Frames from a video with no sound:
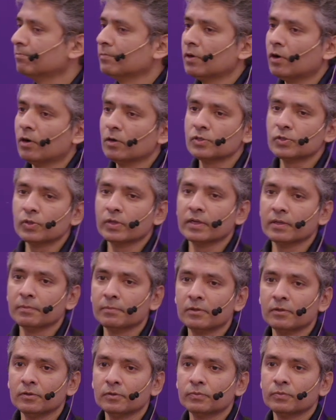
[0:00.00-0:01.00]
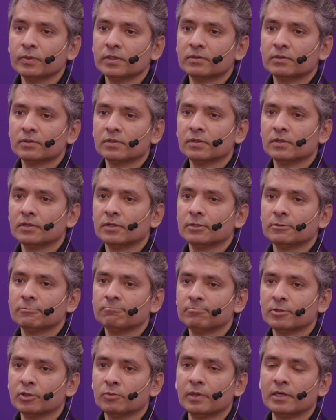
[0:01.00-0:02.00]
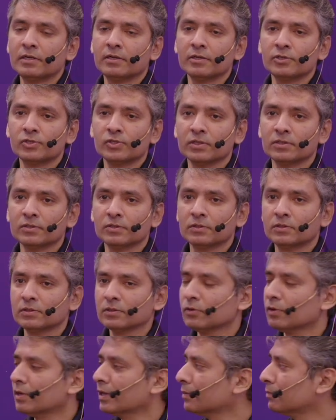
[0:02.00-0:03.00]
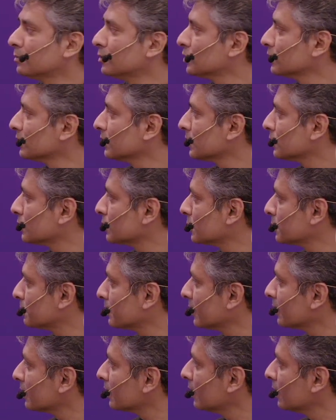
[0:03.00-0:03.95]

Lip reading: also enable you with multi-agent collaboration as we speak.